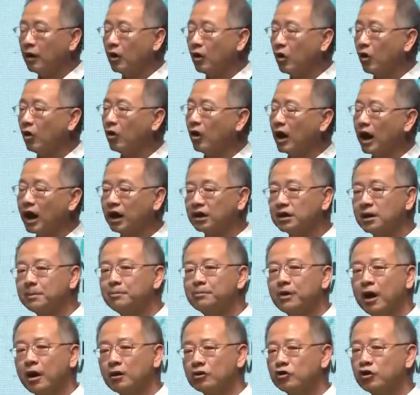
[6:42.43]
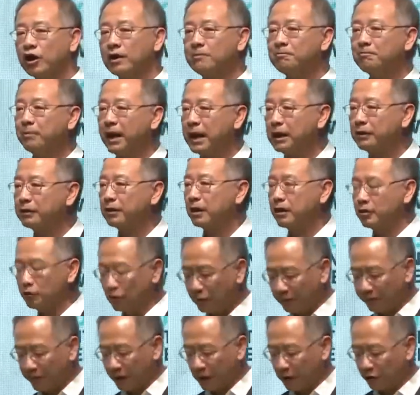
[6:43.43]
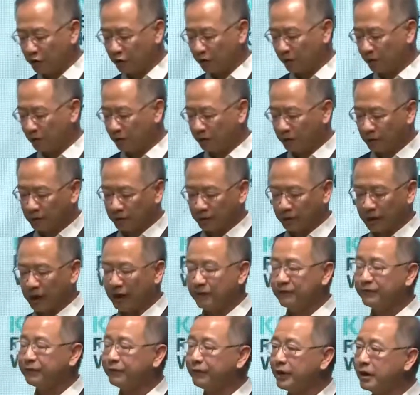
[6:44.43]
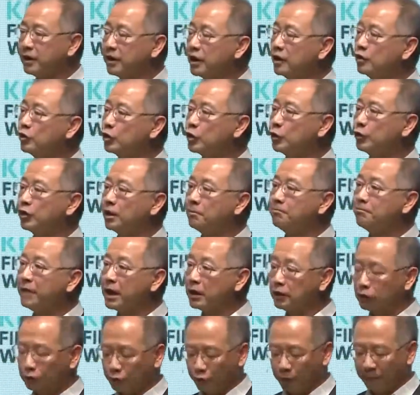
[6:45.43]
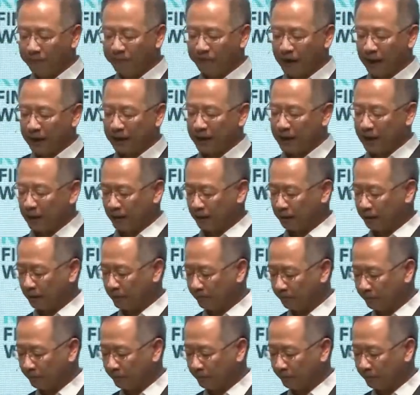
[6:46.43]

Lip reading: or other blockchain-based innovations can fit into the mainstream finance.